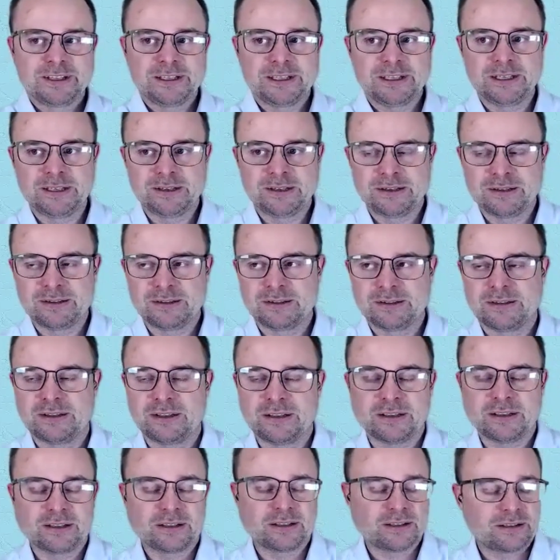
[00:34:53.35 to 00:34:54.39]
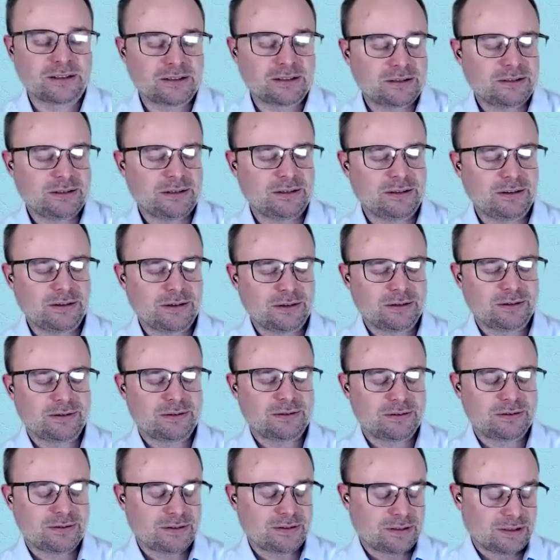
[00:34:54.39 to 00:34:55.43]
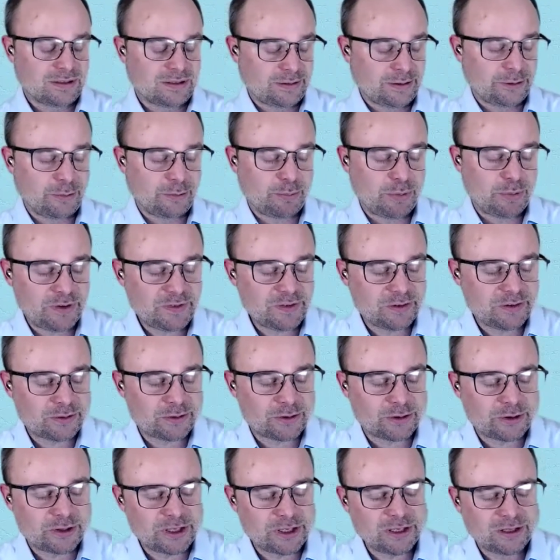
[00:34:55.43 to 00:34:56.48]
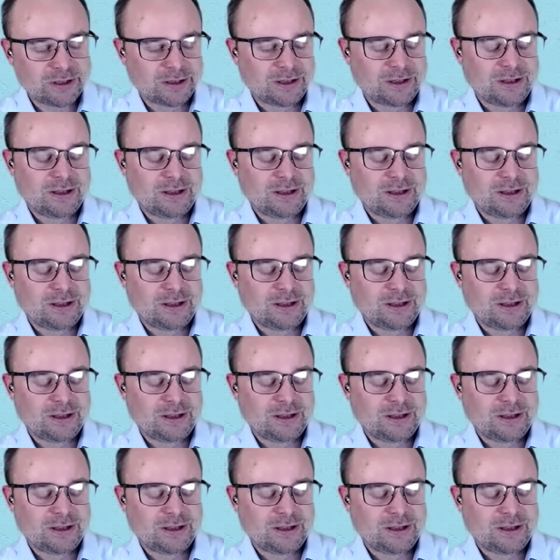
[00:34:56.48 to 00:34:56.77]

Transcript: in the repository,